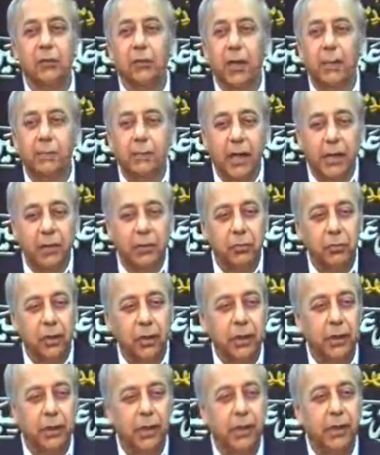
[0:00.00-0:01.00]
Rahmanir
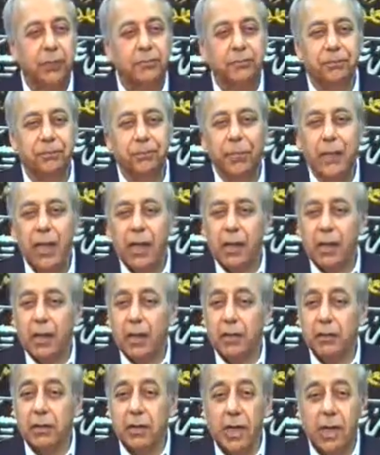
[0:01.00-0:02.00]
Rahim.
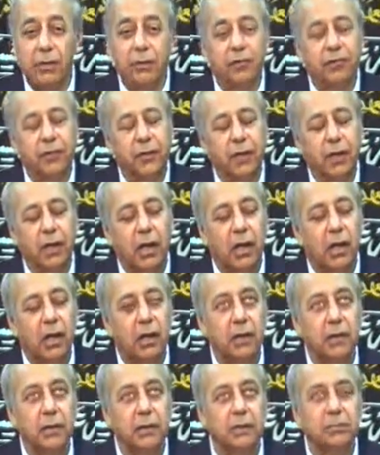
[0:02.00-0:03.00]
In the name of
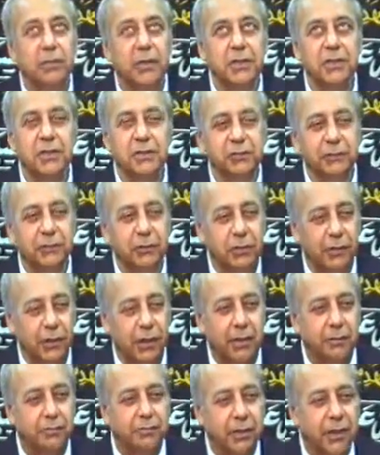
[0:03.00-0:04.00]
Allah, the Merciful, the
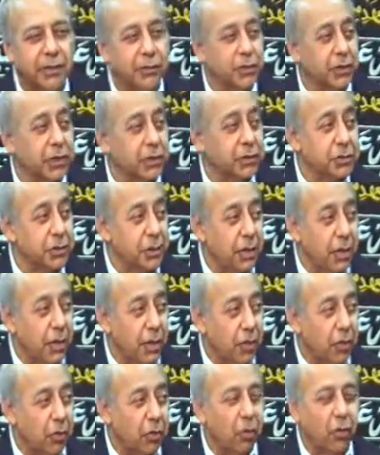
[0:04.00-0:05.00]
Compassionate.
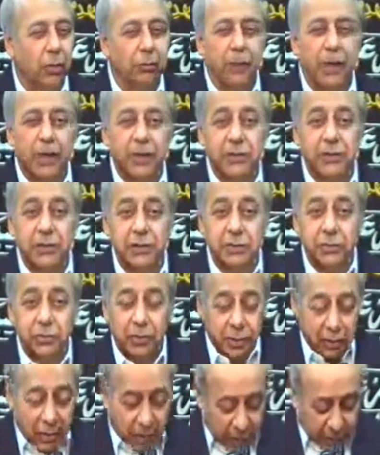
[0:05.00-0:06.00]
All praises to
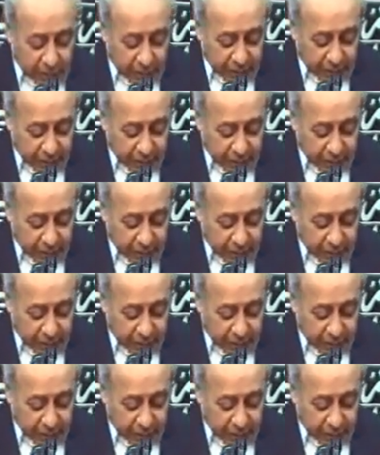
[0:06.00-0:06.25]
Allah, the